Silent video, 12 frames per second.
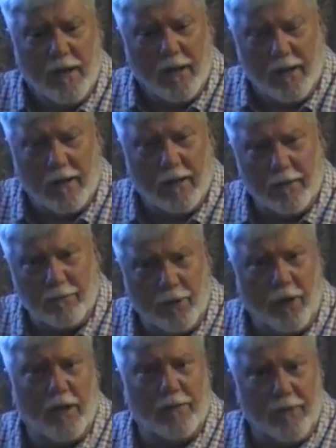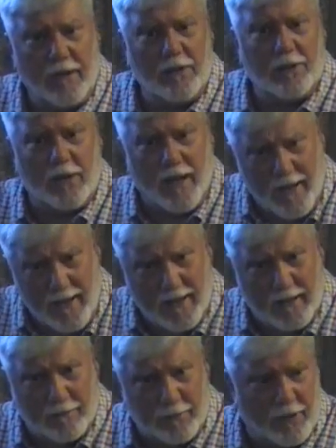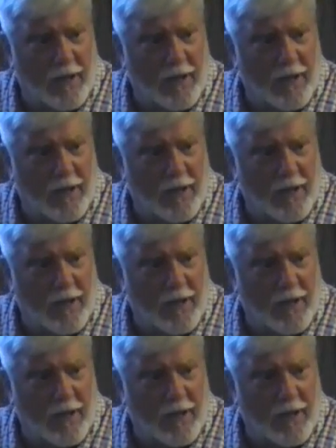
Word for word: uh, during these times,